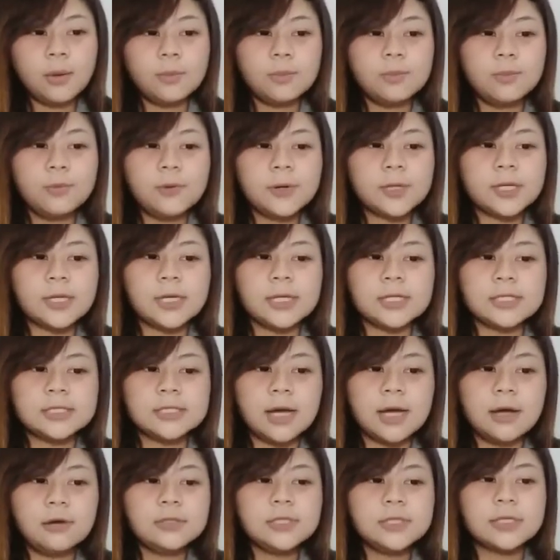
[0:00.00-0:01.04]
breaking
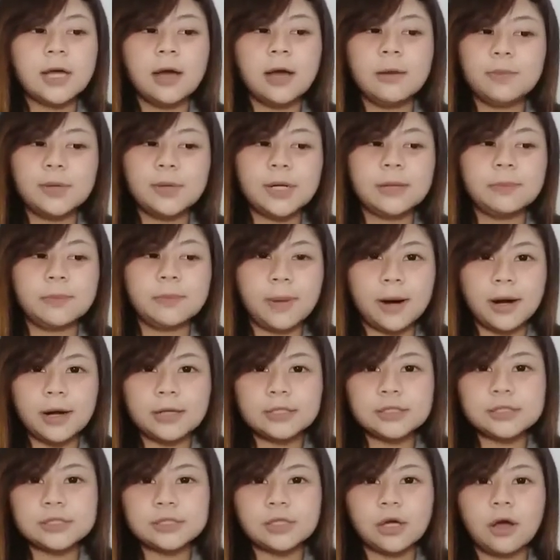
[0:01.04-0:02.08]
down the component
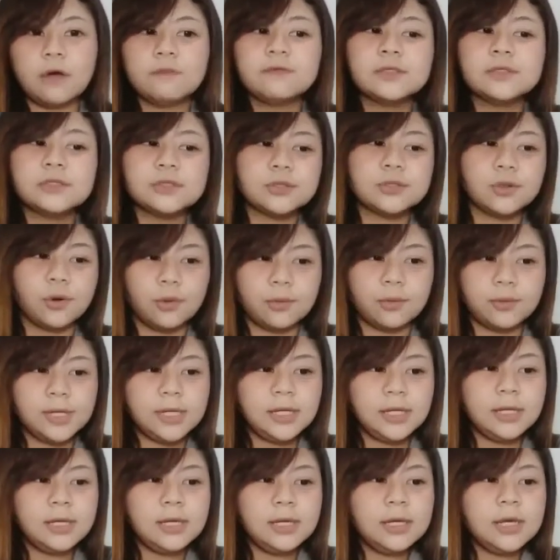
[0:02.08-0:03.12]
parts of story
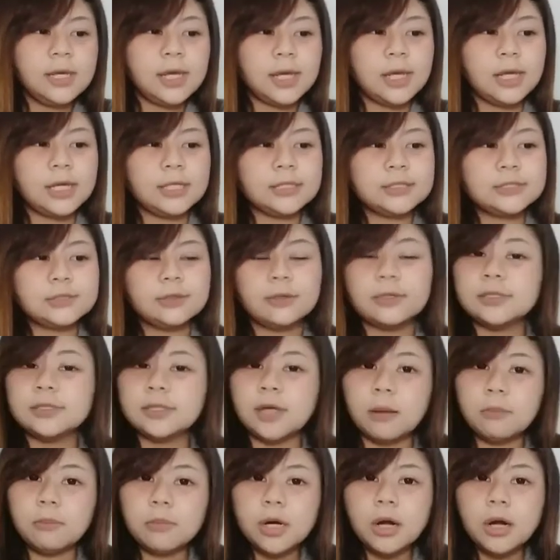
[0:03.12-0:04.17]
into a
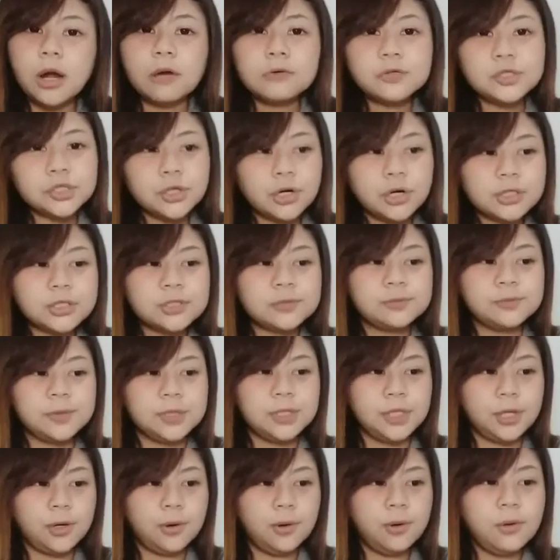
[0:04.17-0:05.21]
number of short
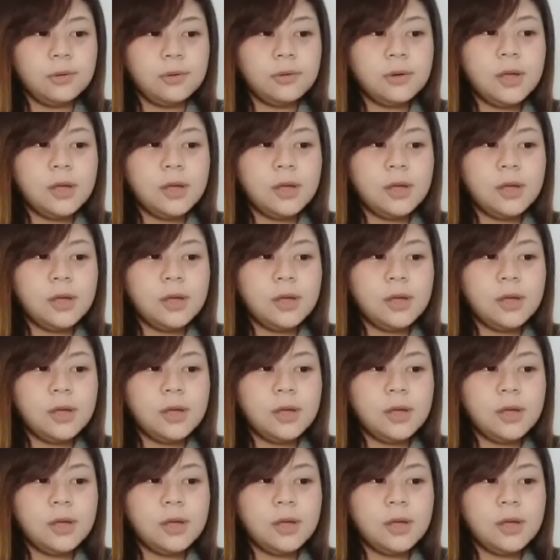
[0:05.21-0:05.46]
video